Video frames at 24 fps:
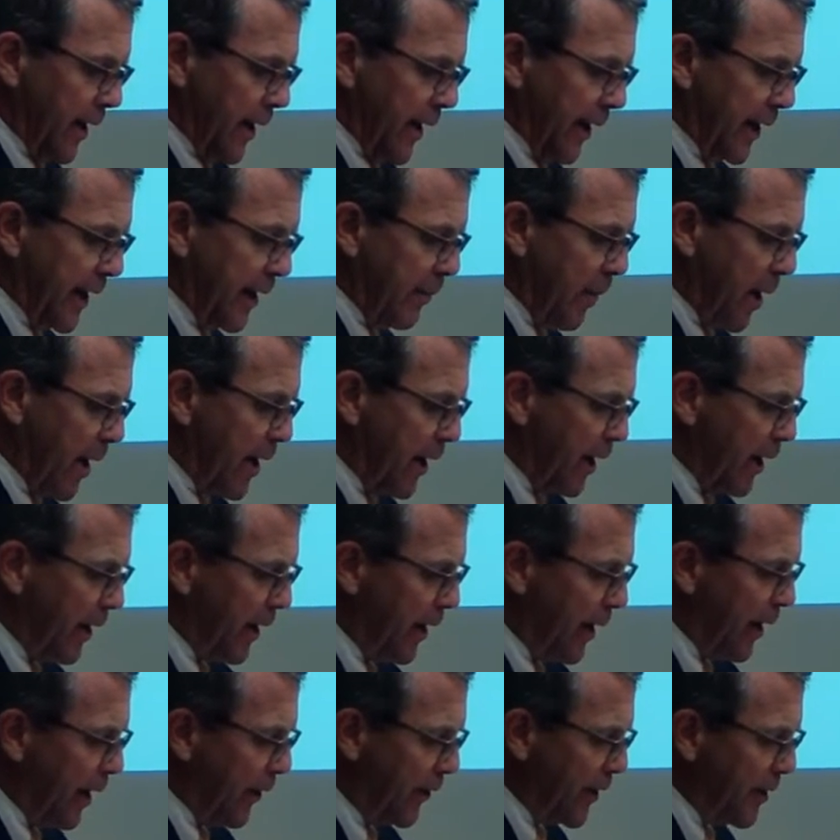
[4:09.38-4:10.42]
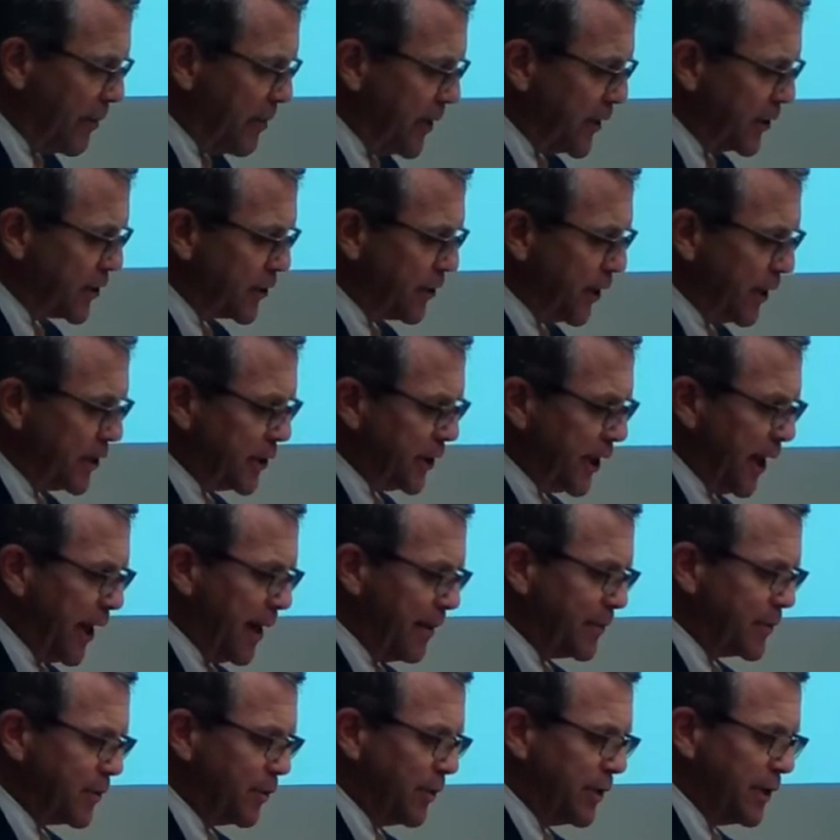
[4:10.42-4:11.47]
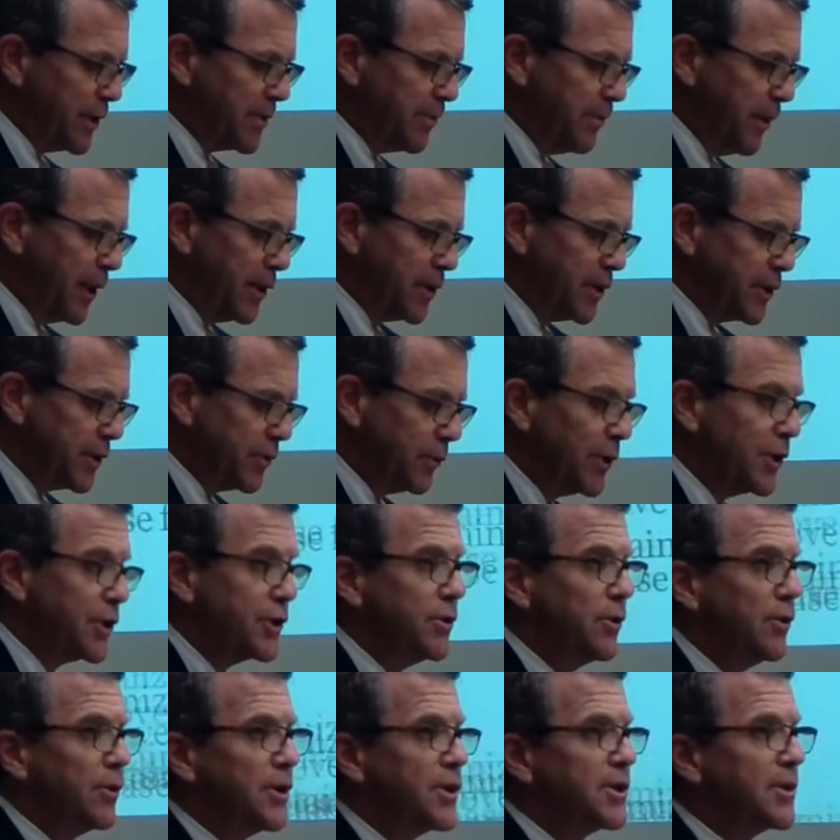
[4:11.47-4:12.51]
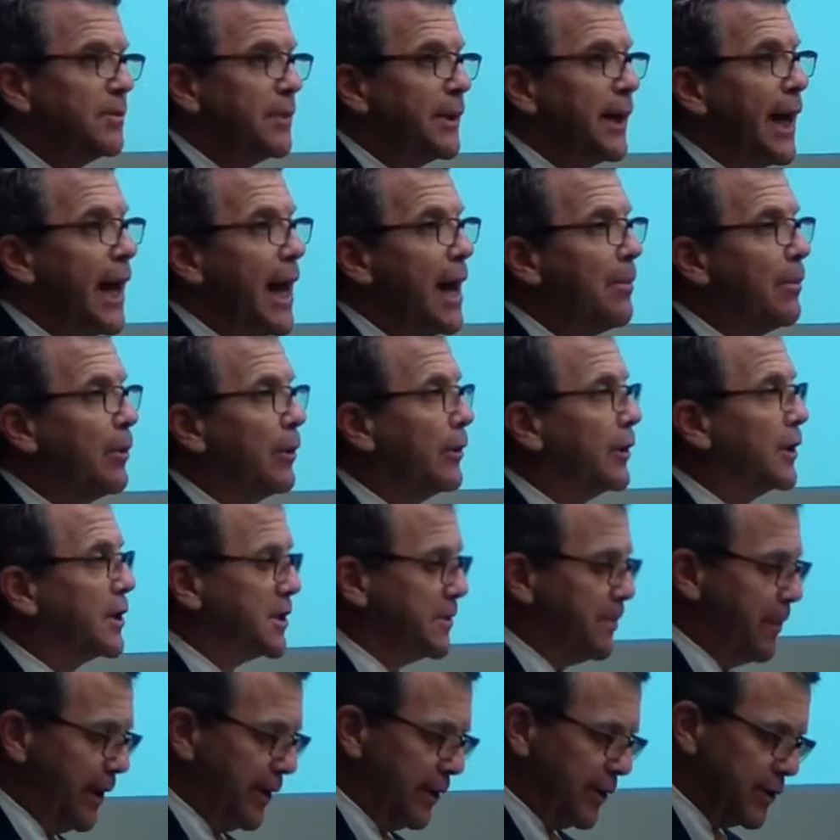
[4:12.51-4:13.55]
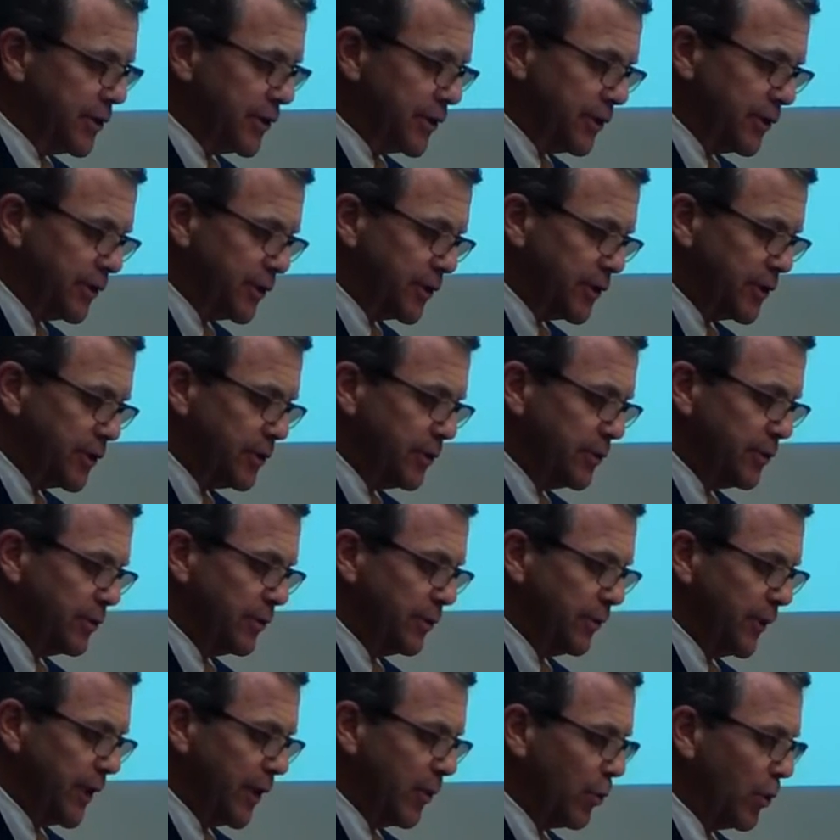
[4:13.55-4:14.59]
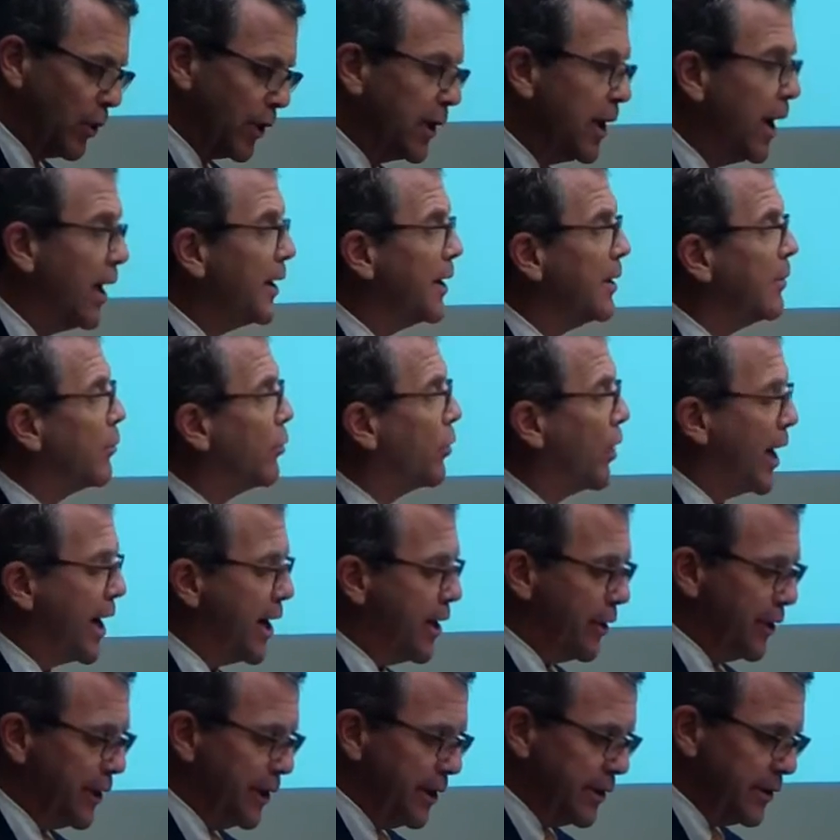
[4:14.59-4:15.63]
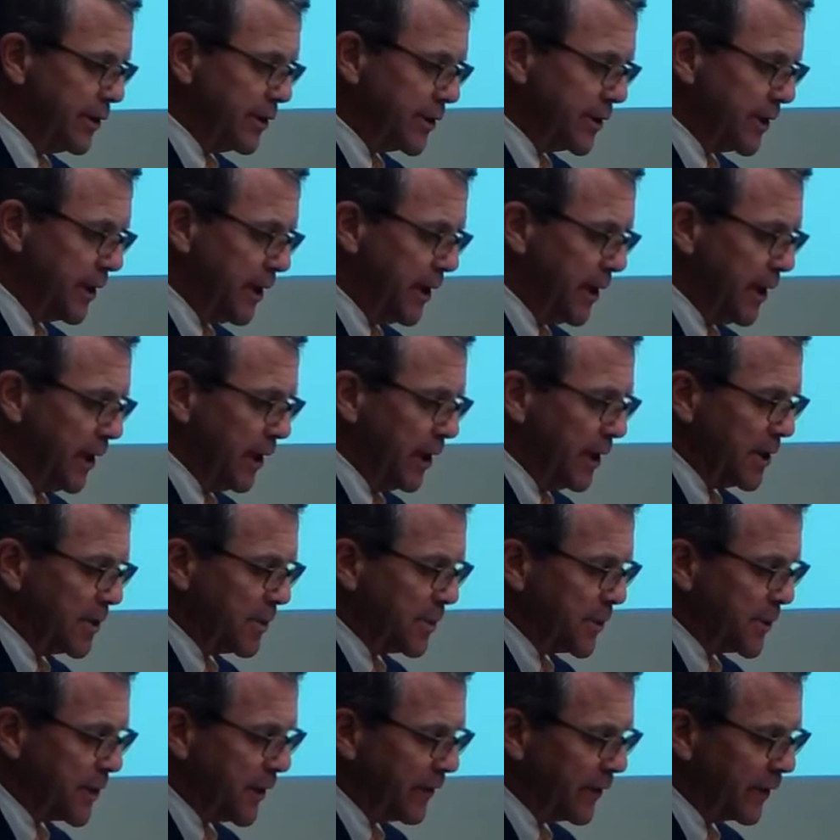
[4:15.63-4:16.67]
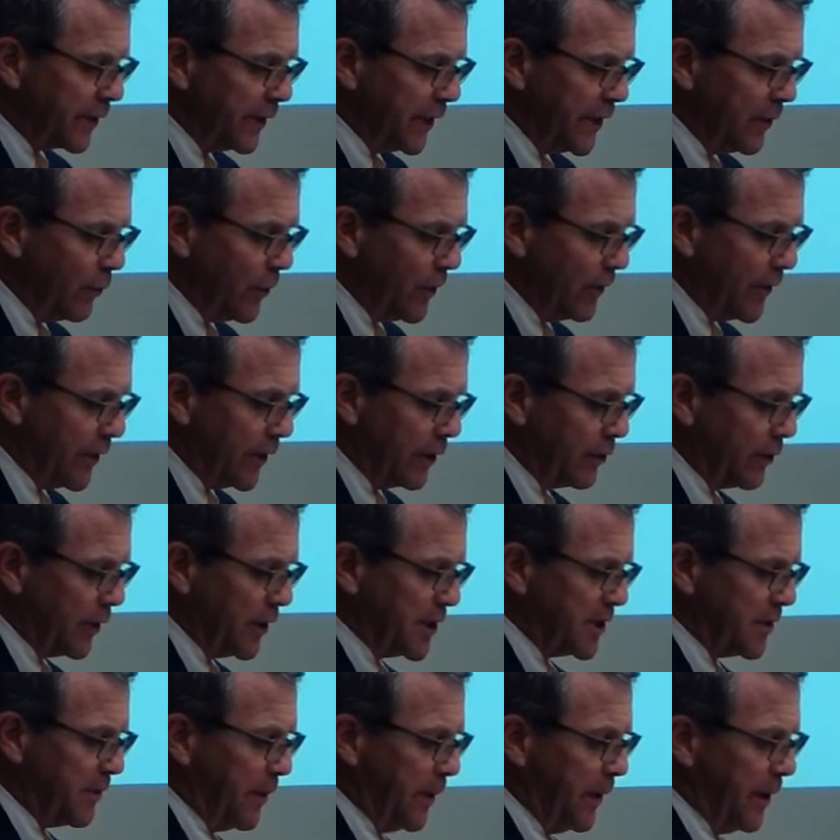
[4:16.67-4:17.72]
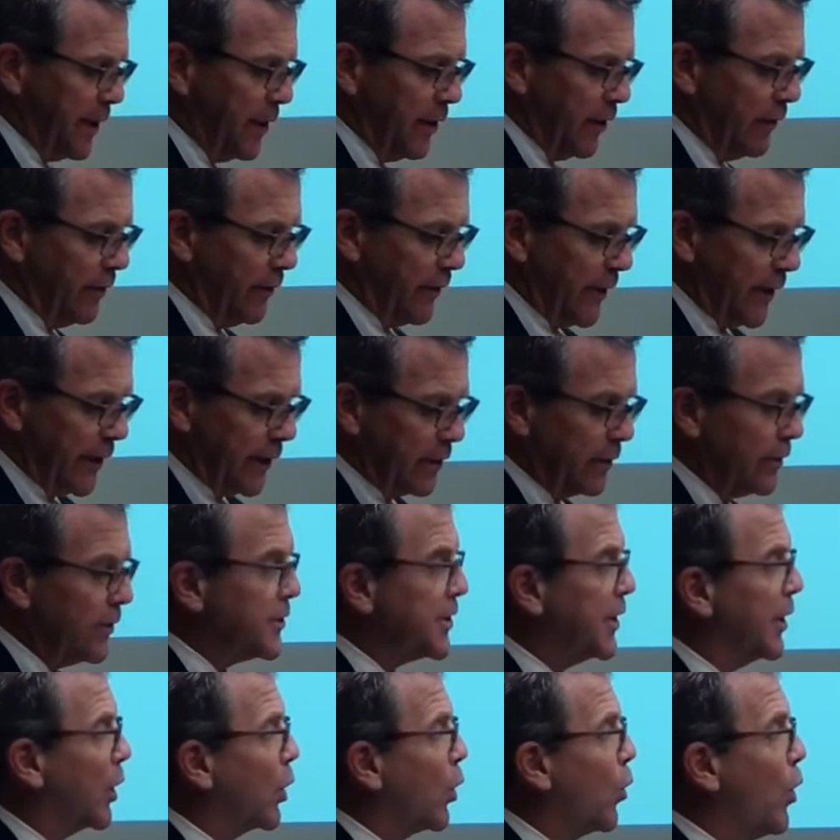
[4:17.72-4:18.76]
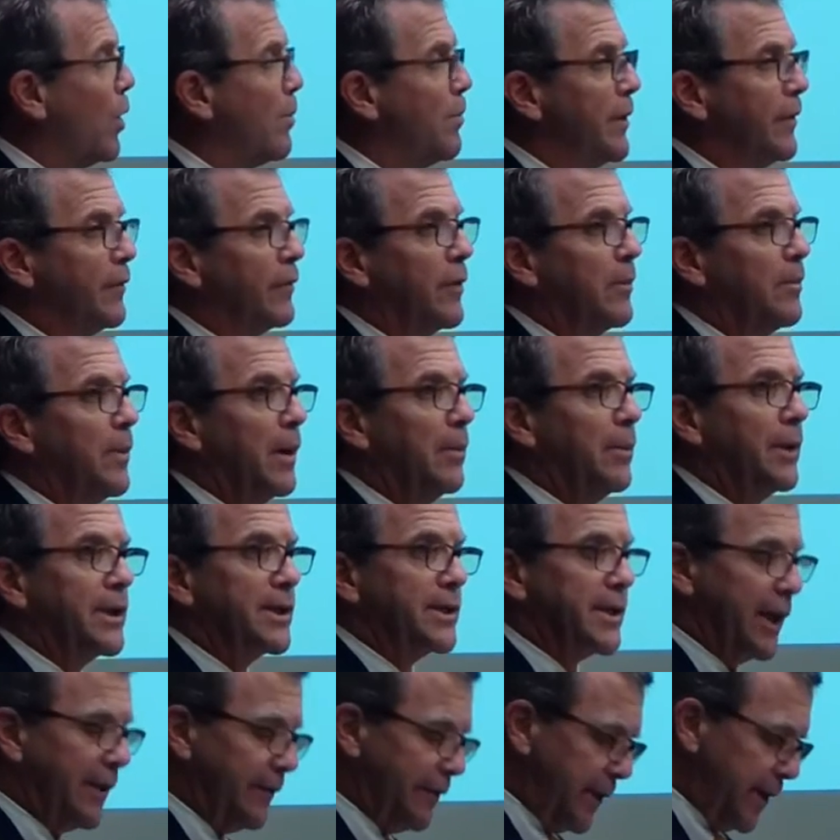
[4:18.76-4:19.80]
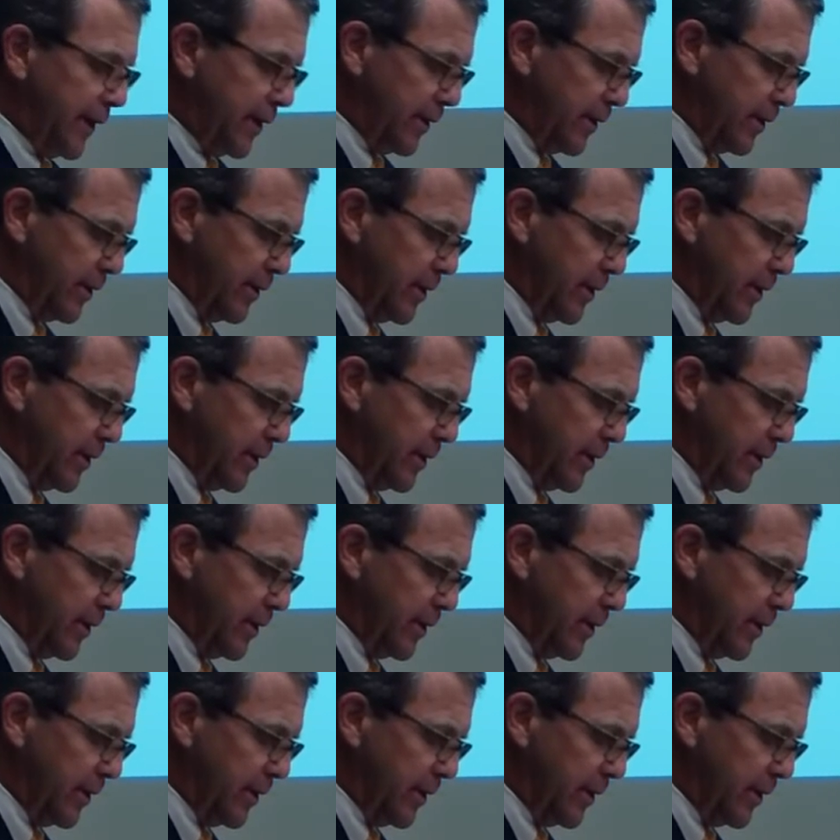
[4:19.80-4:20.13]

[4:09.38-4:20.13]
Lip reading: Again, the administration aims with this budget to restore some capital expenditures that were cut in prior years. Specifically, we've increased spending on vehicles and equipment for public safety.